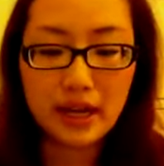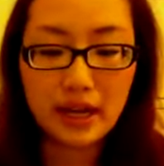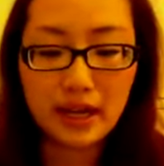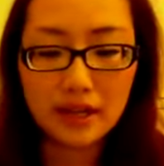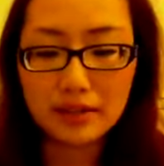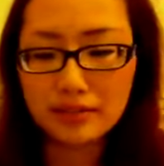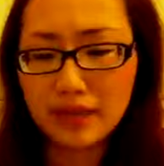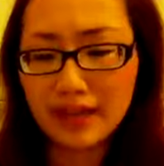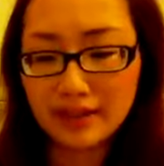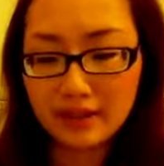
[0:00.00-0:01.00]

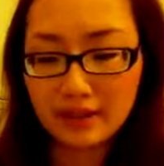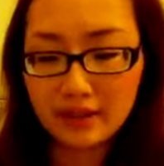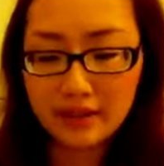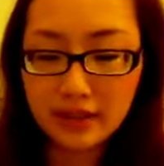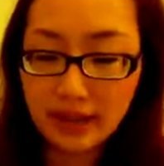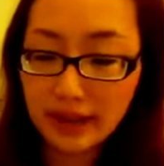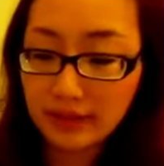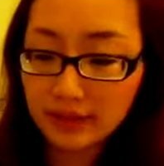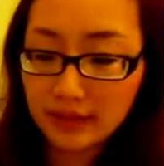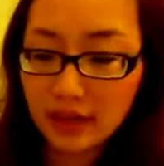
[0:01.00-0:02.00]
I
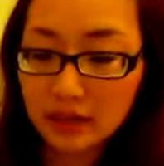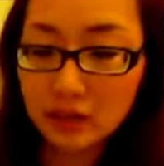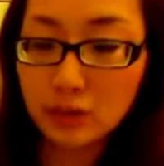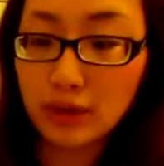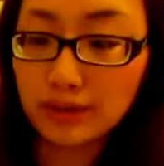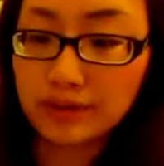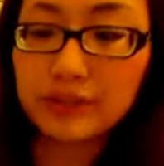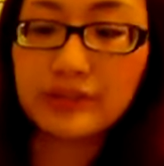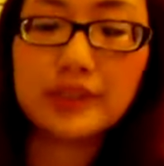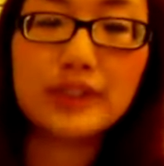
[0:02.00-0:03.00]
have the color
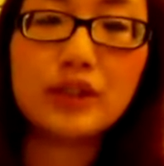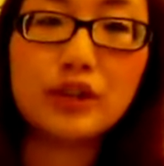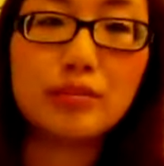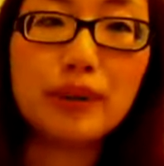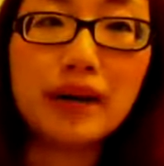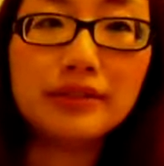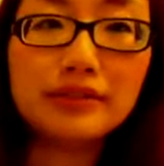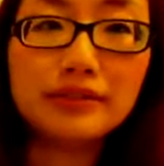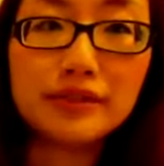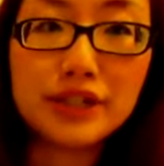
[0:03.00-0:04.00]
150 or
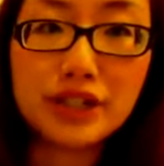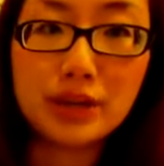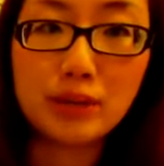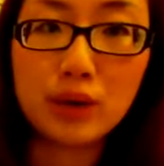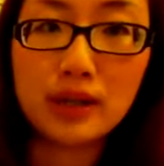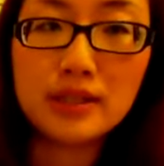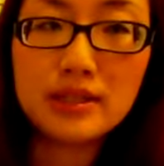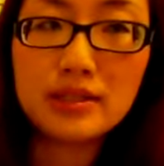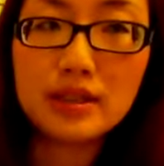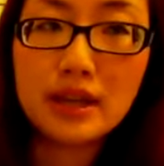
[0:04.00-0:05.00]
buff
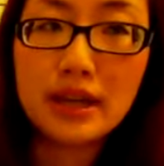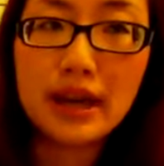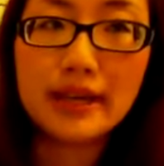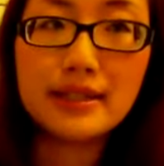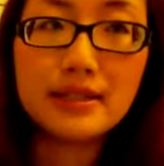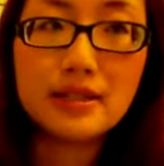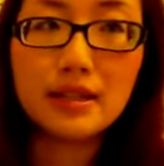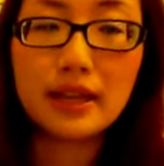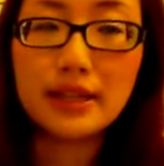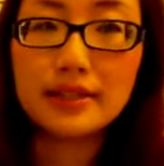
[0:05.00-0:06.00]
chamois, and this is the
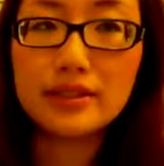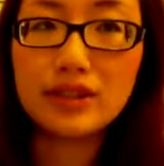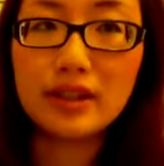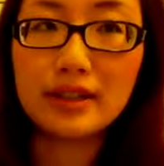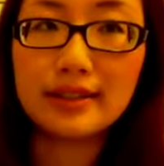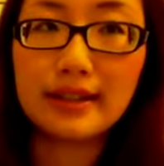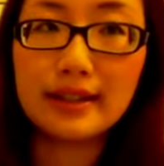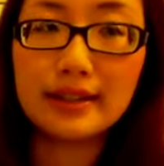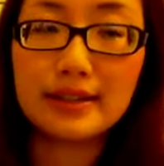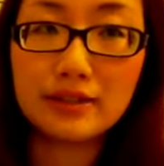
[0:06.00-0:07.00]
lightest shade
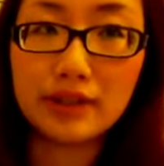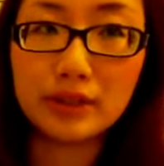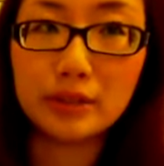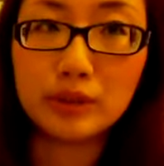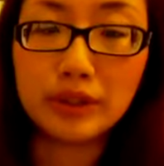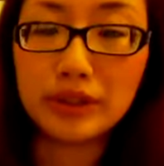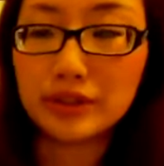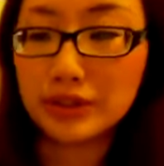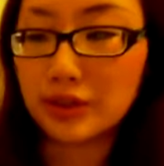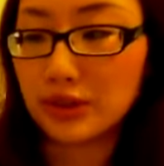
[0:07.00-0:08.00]
that is available here in
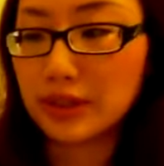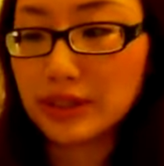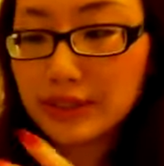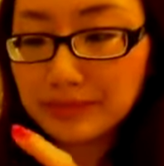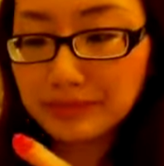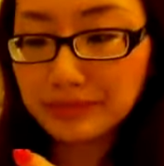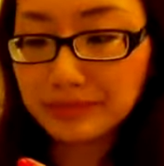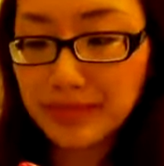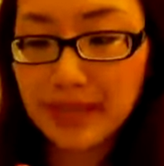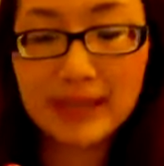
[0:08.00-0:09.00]
Australia,
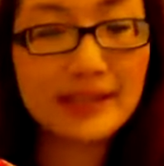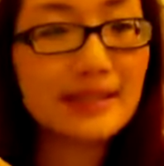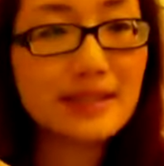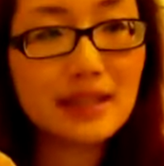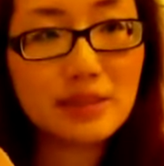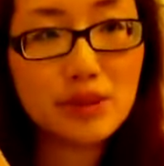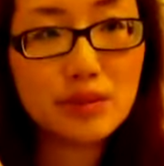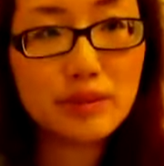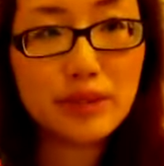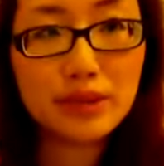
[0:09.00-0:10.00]
and this claims to
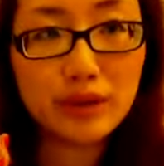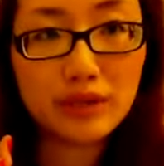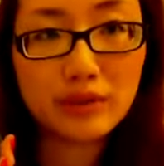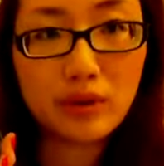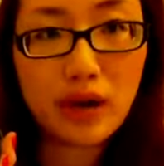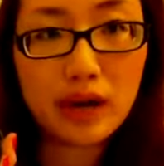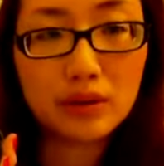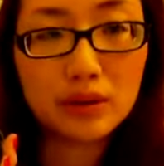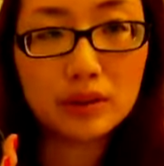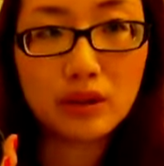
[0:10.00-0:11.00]
be a
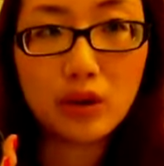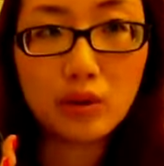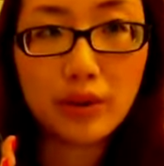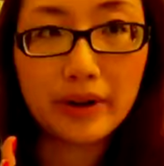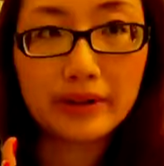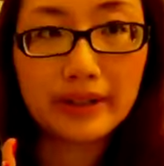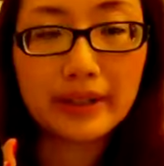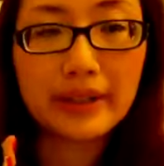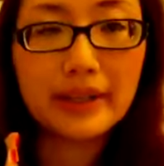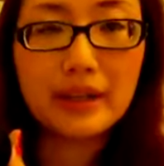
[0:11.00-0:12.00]
24-hour long
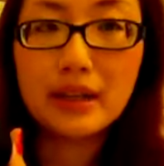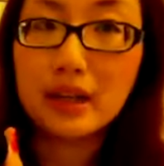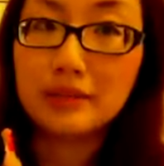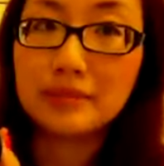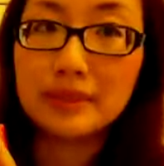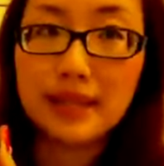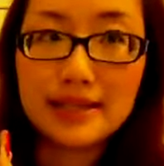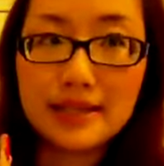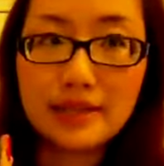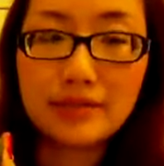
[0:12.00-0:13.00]
wearing
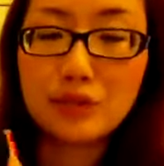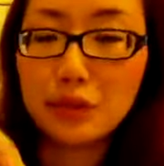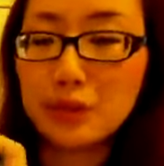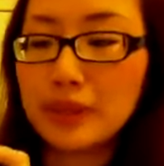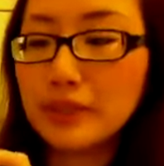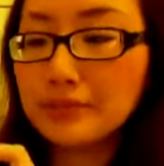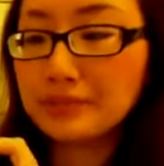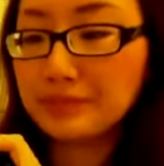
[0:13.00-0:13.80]
lasting formula.